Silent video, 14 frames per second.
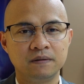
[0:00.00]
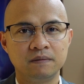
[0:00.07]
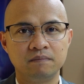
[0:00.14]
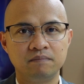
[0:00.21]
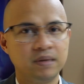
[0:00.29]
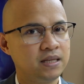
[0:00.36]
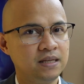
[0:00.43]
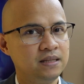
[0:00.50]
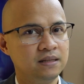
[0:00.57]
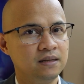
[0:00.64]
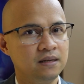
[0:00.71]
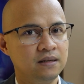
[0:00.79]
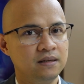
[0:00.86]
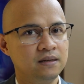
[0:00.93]
But
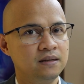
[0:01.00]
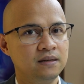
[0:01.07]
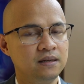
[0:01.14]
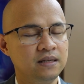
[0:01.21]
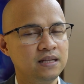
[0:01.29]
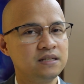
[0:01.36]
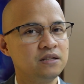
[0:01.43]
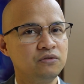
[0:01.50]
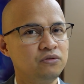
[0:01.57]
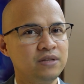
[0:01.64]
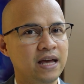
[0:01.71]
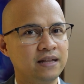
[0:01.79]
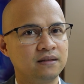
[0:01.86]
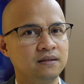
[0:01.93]
he doesn't do
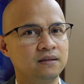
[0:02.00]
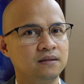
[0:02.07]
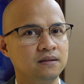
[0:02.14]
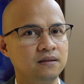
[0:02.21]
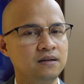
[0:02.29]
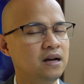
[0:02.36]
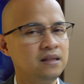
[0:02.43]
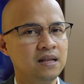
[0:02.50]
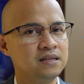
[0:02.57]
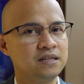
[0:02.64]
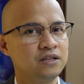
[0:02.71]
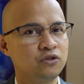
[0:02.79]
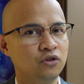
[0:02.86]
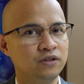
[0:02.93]
that. God
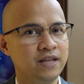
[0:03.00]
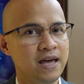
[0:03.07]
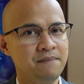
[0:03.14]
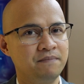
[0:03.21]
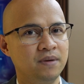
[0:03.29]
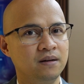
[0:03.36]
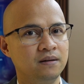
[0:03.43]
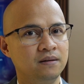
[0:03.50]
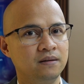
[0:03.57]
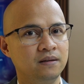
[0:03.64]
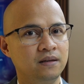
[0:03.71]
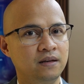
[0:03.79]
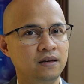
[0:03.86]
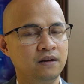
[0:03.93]
doesn't condemn.
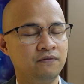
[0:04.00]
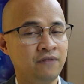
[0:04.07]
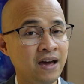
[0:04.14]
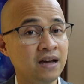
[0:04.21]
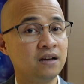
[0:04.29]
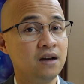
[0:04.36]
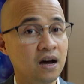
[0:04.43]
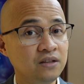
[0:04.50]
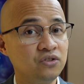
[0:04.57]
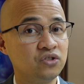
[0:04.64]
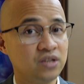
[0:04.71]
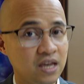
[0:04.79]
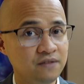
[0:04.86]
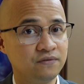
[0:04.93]
In fact, God
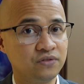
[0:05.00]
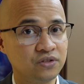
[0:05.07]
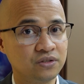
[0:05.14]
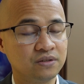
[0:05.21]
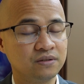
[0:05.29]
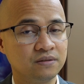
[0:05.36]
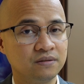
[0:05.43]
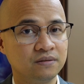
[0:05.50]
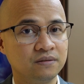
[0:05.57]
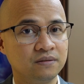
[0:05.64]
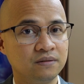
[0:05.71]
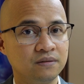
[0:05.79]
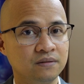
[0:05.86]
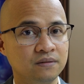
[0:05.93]
saves.
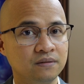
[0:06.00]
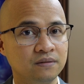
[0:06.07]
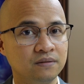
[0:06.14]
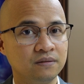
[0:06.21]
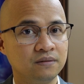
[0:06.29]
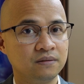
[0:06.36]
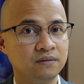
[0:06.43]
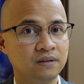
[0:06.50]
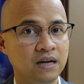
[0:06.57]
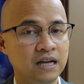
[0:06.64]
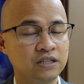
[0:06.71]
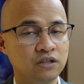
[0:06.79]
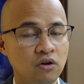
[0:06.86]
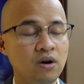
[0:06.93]

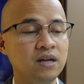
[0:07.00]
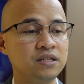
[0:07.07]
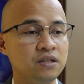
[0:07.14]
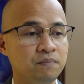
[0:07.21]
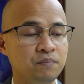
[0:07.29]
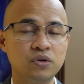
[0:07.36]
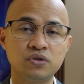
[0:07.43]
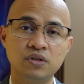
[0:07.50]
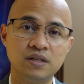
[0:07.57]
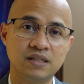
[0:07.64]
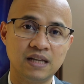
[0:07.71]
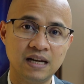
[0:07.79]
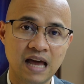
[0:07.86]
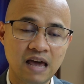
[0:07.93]
As long as the person is
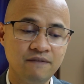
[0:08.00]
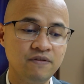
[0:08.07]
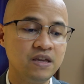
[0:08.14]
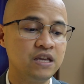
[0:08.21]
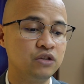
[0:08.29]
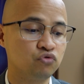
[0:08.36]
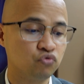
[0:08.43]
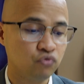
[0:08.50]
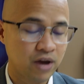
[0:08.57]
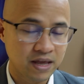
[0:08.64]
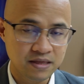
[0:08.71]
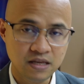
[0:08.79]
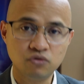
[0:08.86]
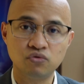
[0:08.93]
alive, He is
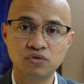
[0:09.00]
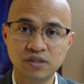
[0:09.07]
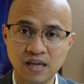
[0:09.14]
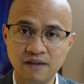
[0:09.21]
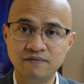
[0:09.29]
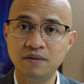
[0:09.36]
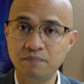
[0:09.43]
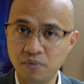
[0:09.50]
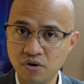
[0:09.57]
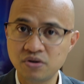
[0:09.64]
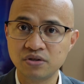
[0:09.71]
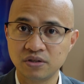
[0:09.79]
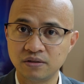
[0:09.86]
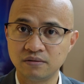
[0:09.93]
ready to save the
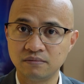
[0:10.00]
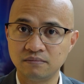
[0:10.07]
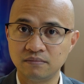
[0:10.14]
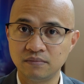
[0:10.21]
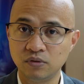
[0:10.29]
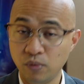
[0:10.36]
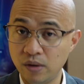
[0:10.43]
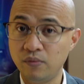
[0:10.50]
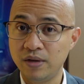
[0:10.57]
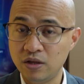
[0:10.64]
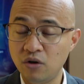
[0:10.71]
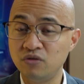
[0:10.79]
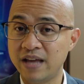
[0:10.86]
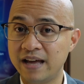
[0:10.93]
person. We
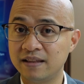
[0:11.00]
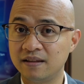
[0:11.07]
know that.